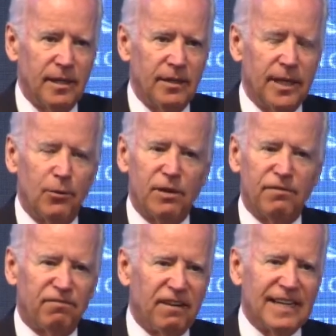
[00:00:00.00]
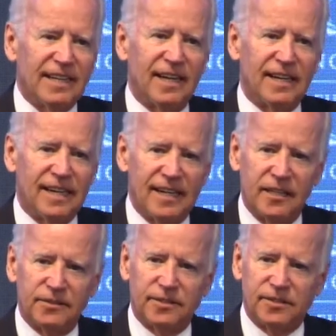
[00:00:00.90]
that we fight like
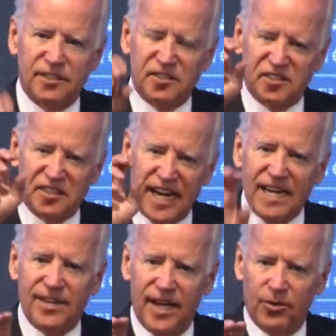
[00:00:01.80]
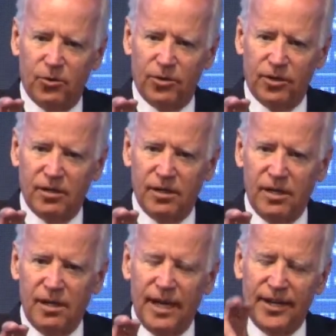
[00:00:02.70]
hell to sustain that order
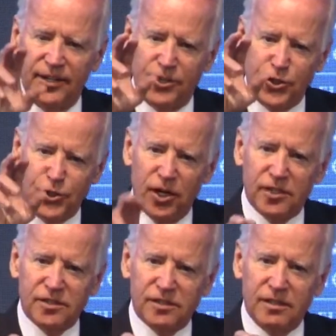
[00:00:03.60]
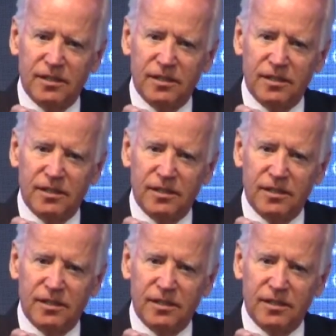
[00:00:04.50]
and adjust